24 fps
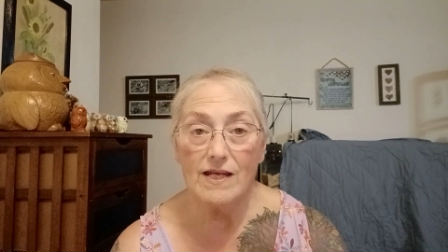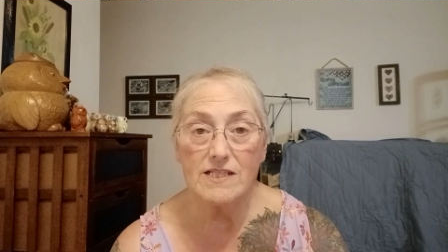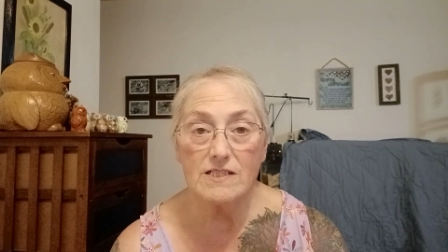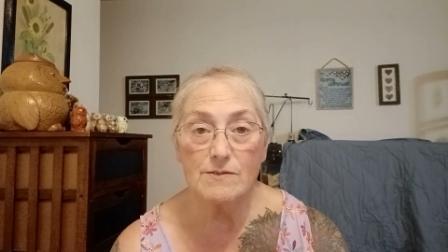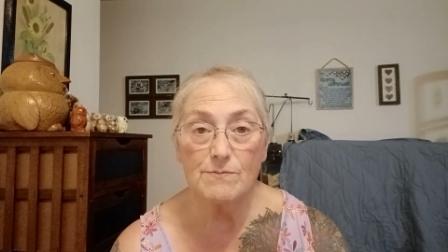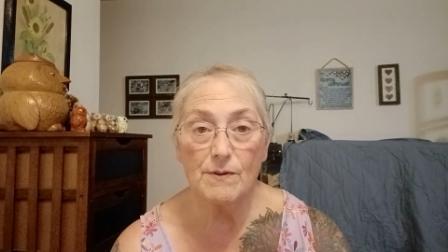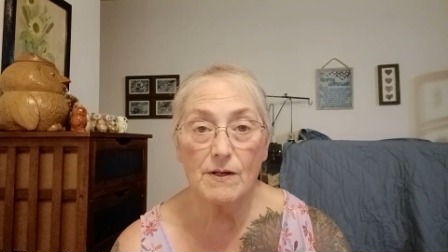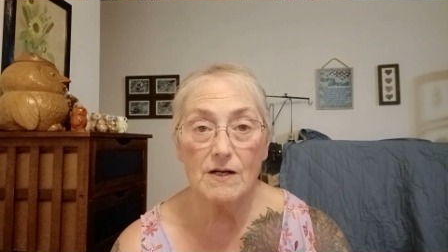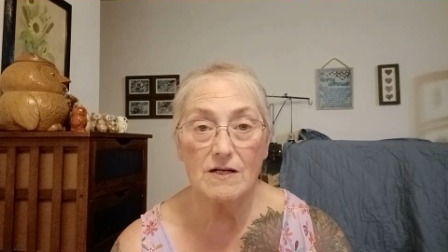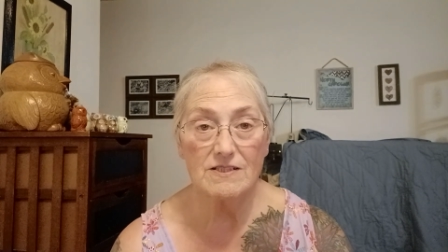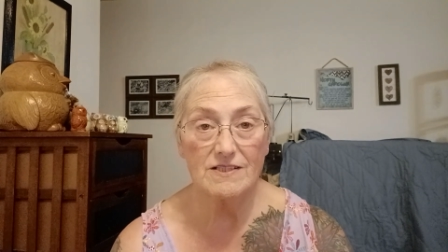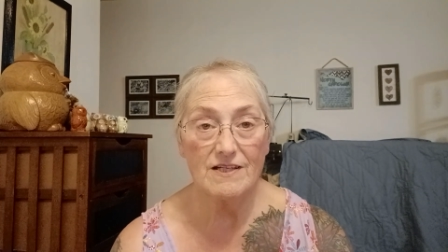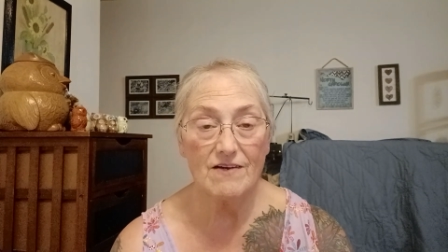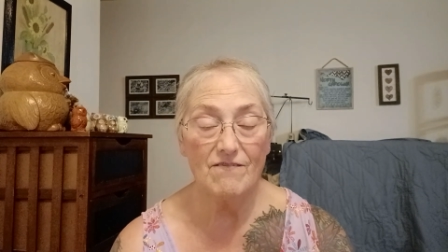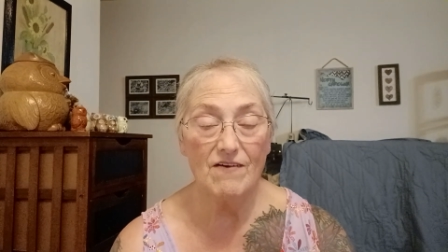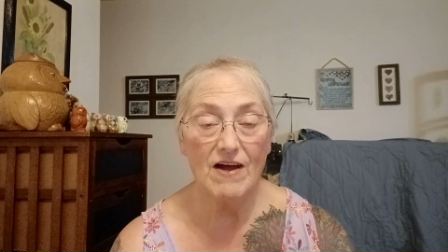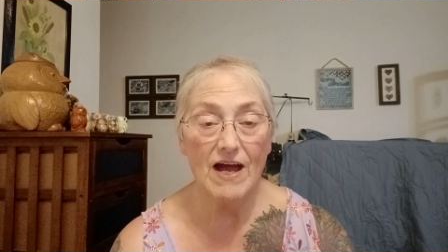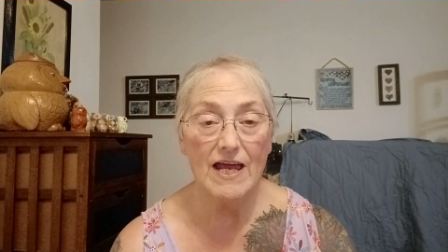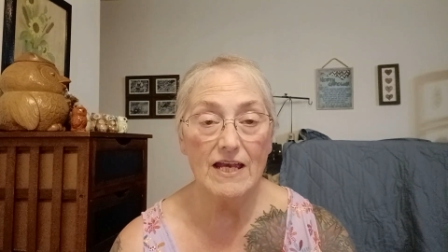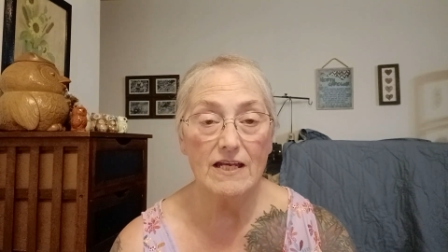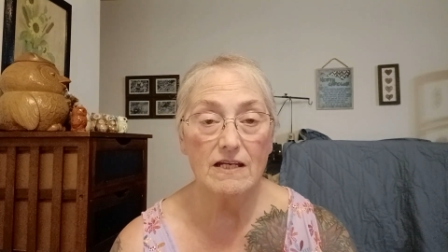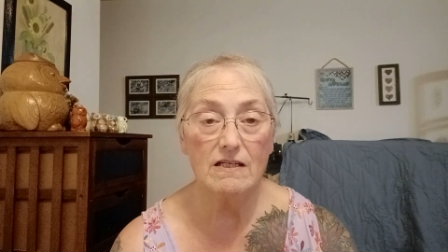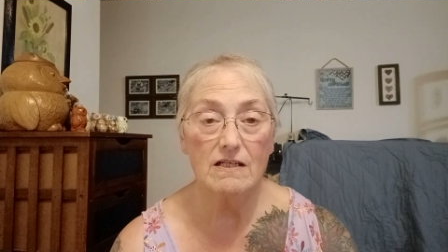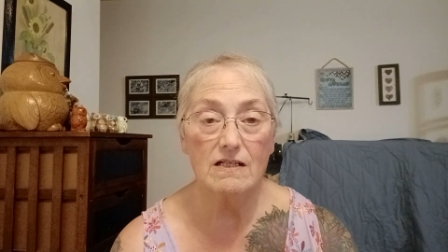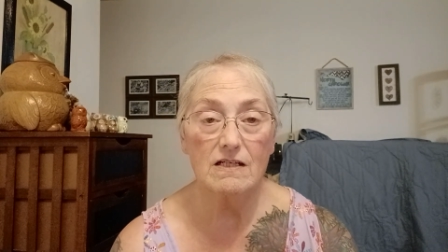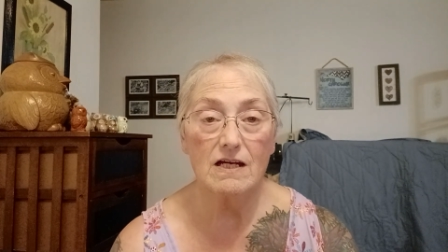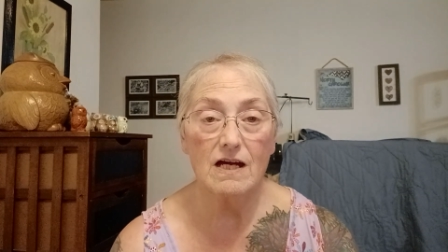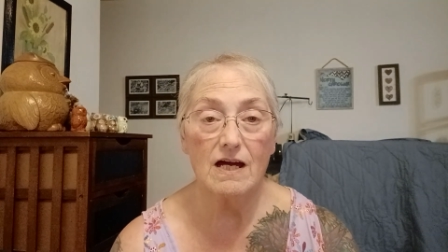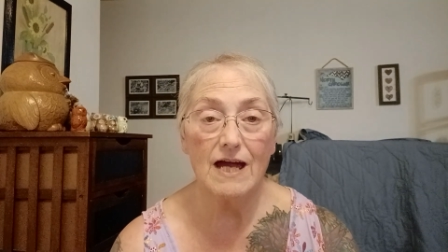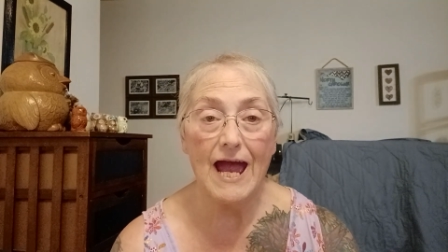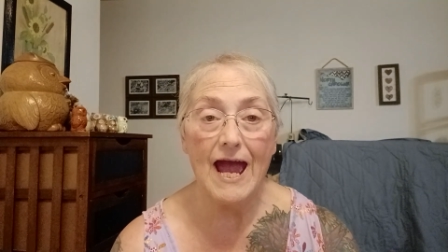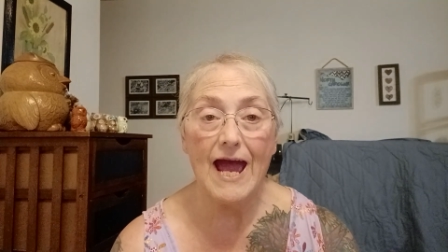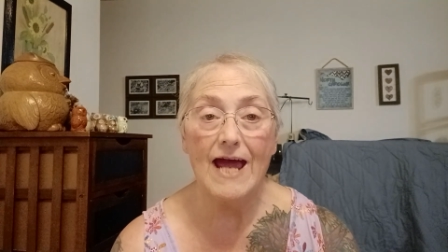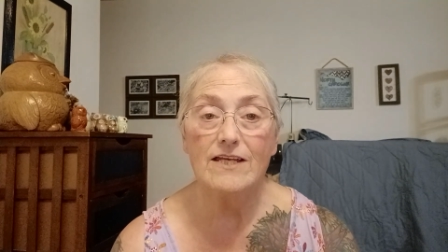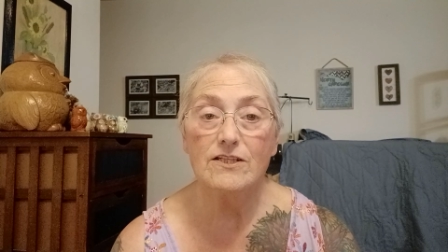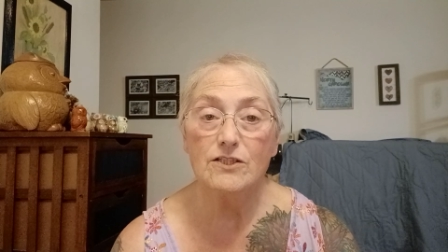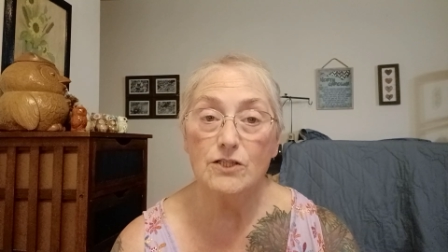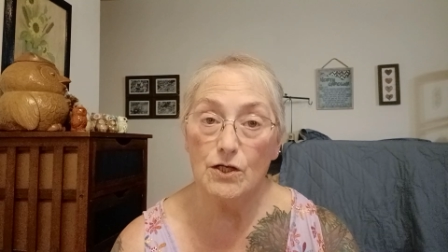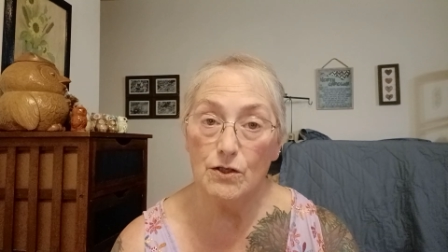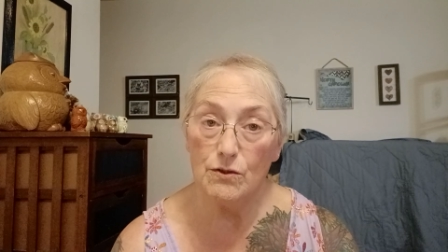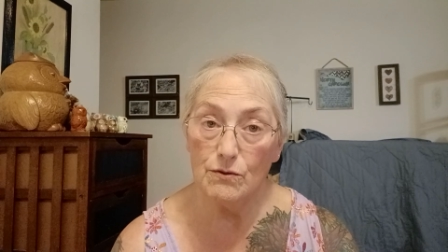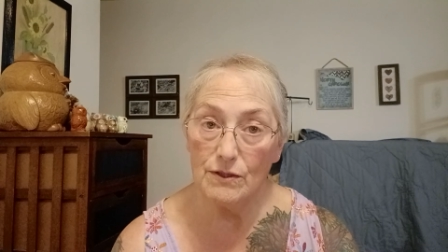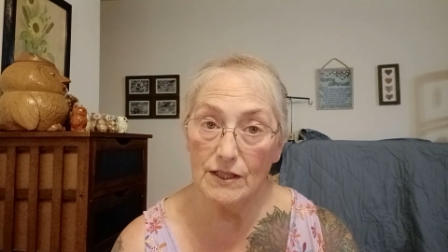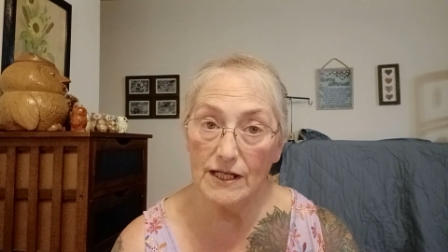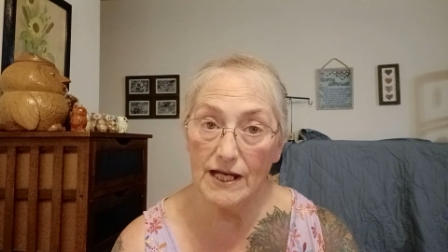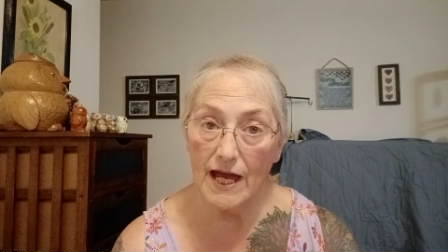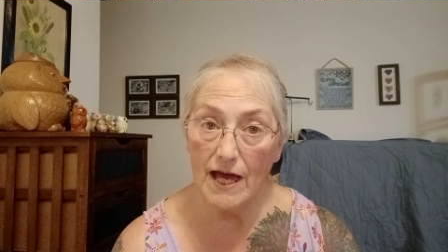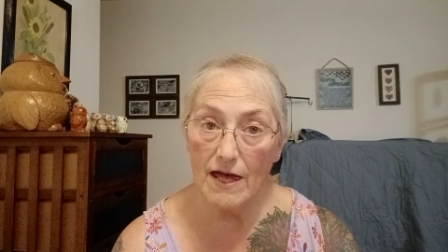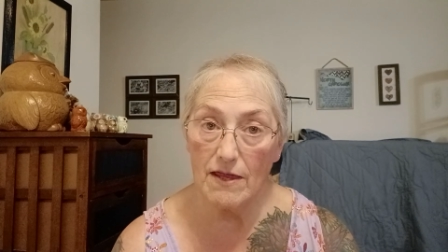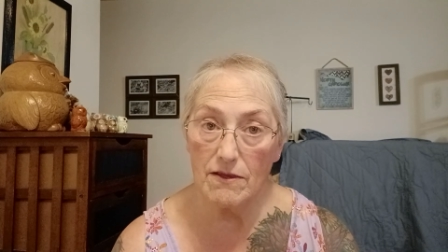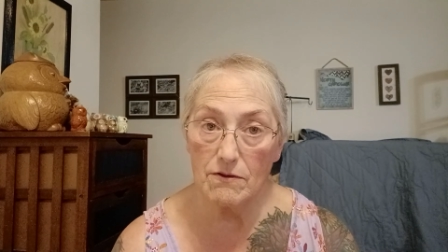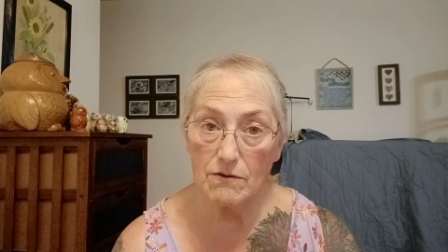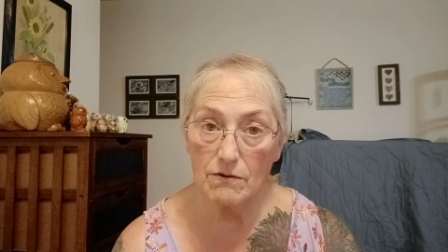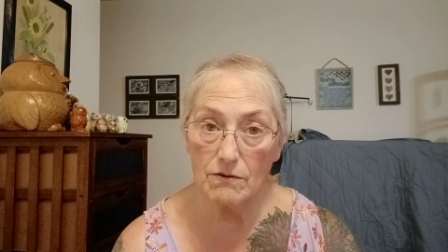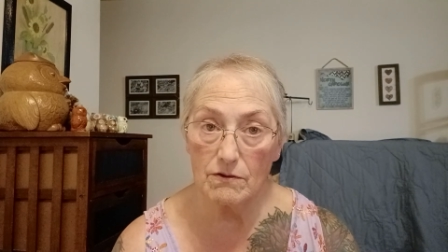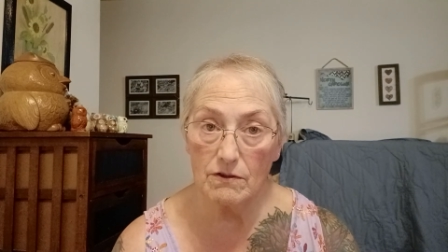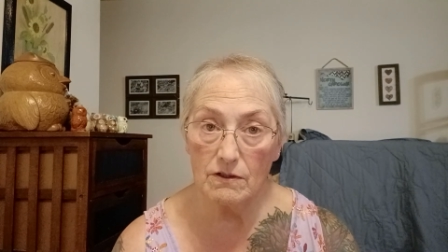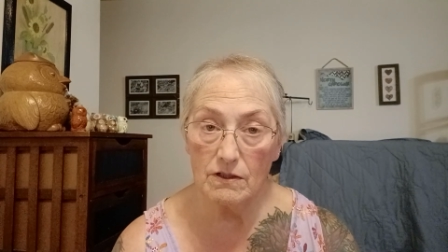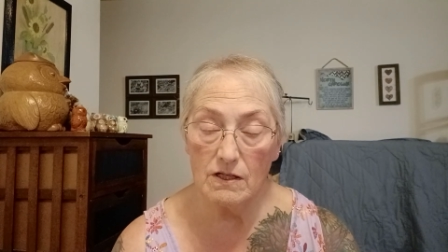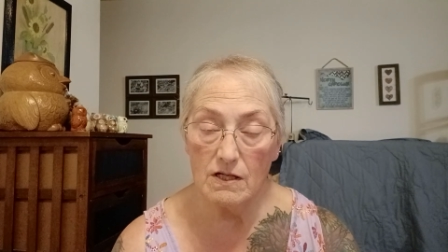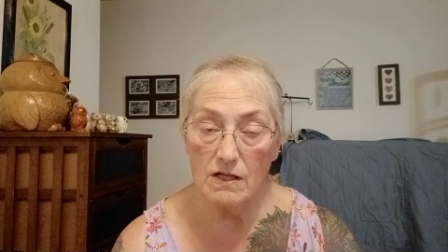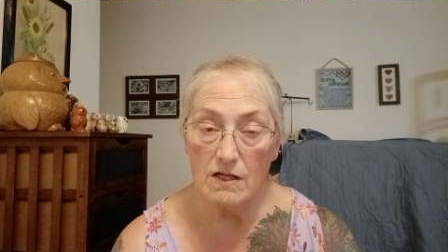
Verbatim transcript: is because I've had to add two together